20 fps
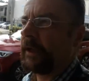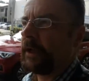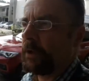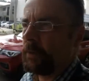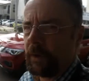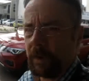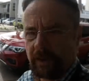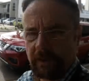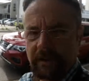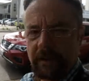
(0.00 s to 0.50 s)

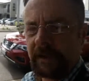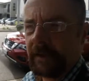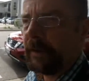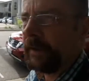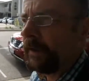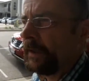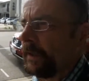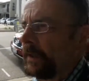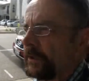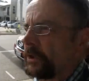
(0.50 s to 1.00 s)
go on
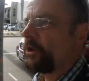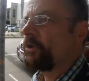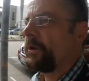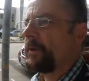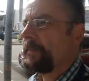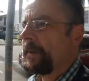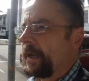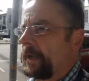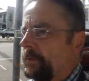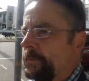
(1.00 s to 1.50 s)
to your
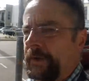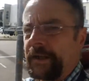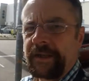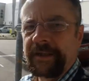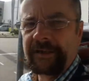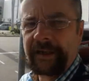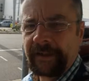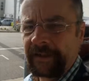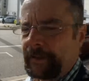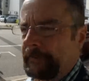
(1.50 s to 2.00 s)
email when you
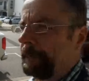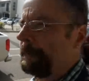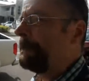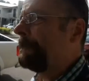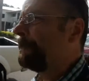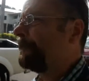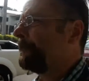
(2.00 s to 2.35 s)
send them.